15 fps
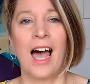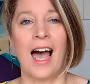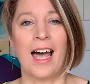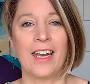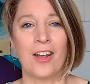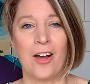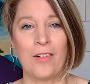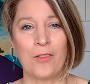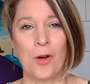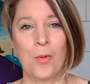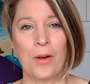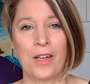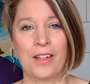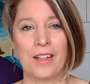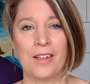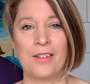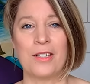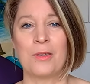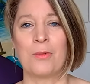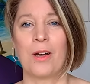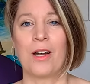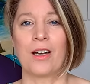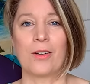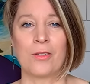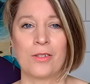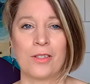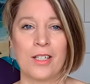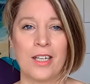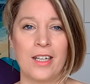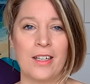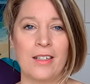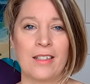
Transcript: and I've got one of those to work on too.